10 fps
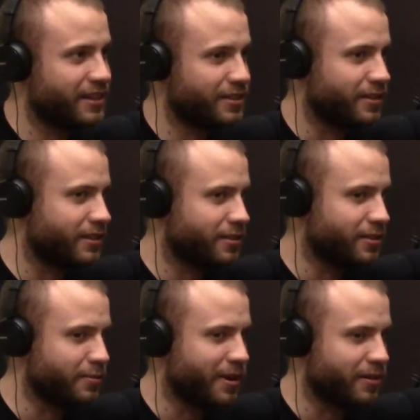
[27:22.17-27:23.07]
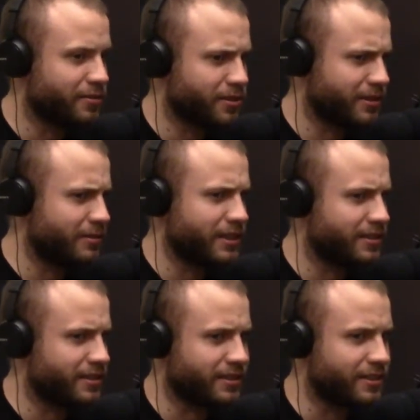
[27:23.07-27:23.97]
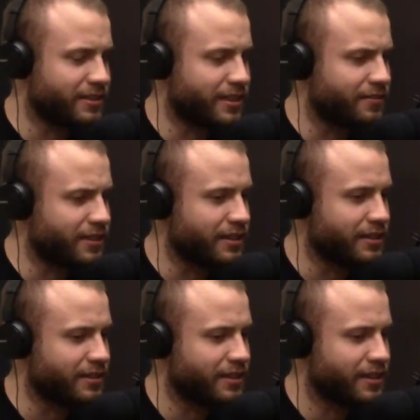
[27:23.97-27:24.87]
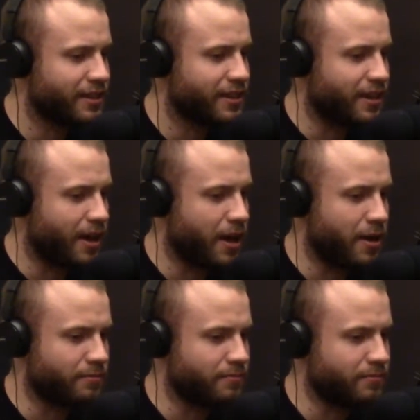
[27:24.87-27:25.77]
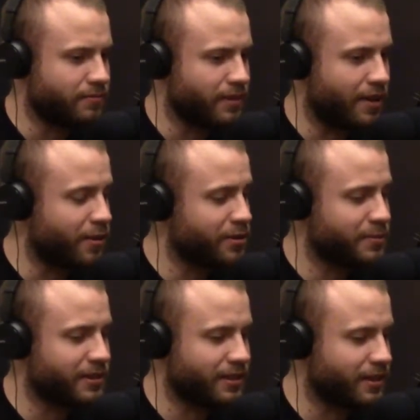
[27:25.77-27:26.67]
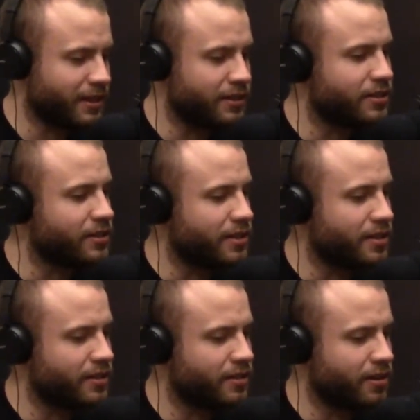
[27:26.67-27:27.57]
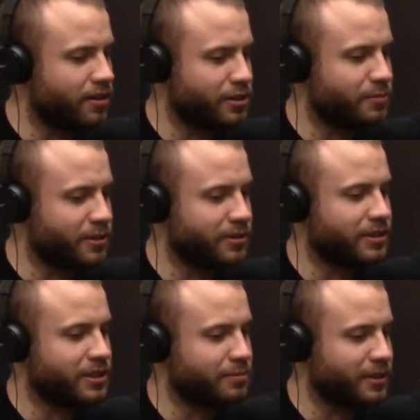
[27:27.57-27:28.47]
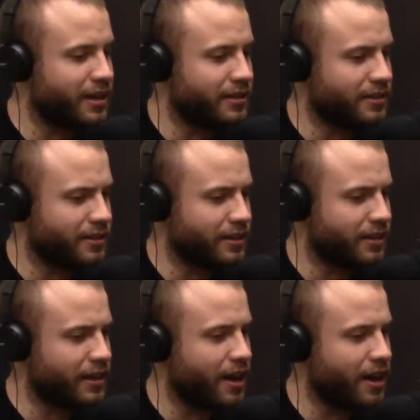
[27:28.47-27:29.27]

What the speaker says: So then I started doing my own shows. I was 16, 17. I've always been into the entrepreneurship kind of thing.